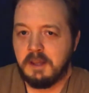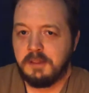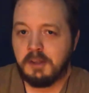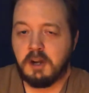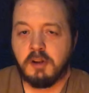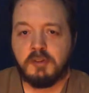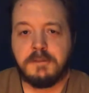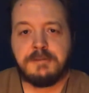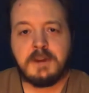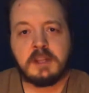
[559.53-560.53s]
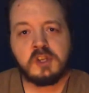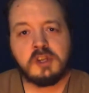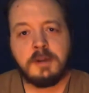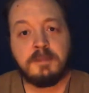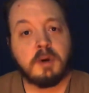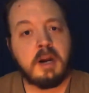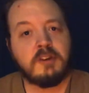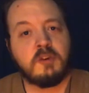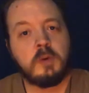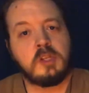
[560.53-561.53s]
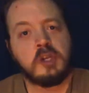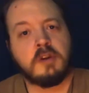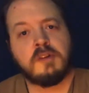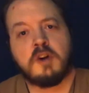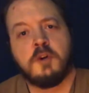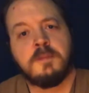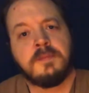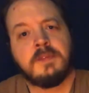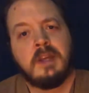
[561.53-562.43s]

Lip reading: The cauldron fetched and brought to Aegir's home,